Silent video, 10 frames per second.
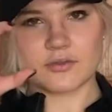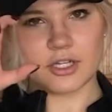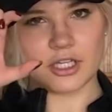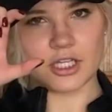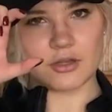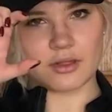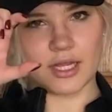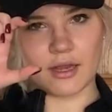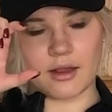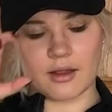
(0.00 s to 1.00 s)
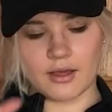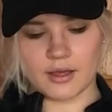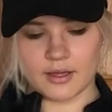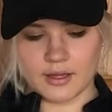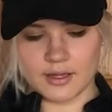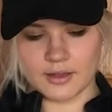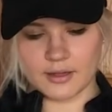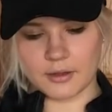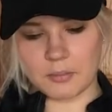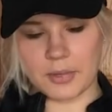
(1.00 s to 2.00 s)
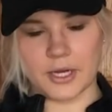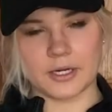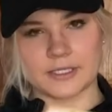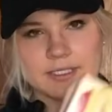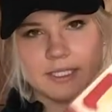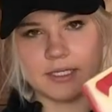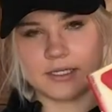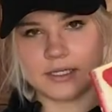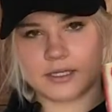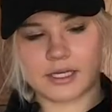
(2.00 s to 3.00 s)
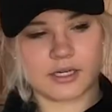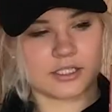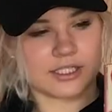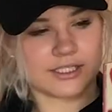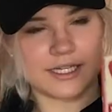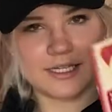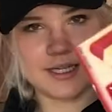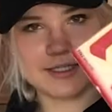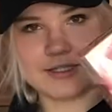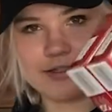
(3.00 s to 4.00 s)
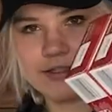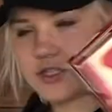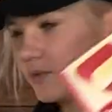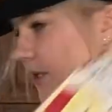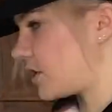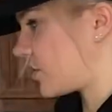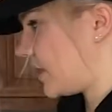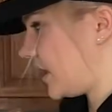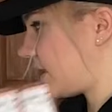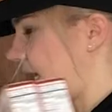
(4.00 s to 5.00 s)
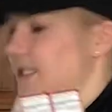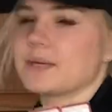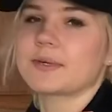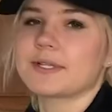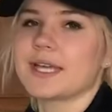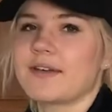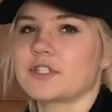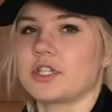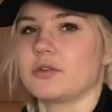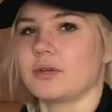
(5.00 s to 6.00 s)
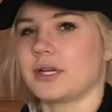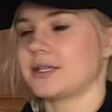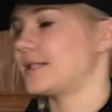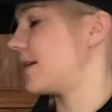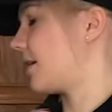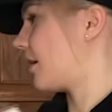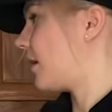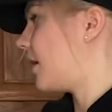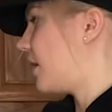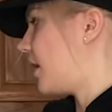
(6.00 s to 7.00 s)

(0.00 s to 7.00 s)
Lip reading: real cute little bars, and they're just a nice little sweet treat. I typically have 2 in a sitting